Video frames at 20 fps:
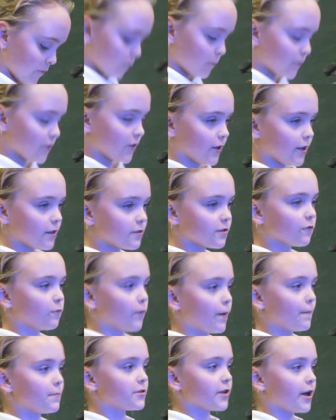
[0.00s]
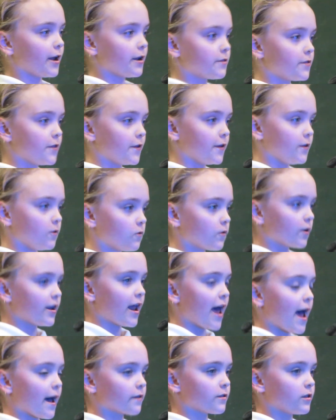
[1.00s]
with a list of websites that you can
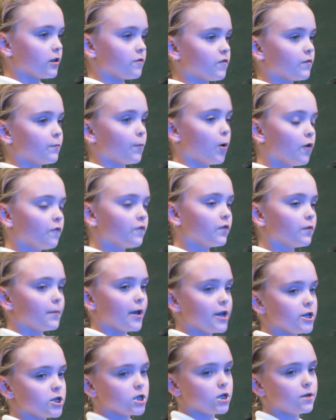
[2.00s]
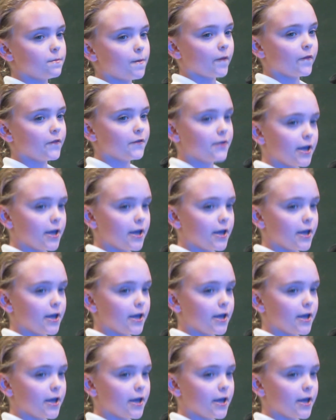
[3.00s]
access for more information about the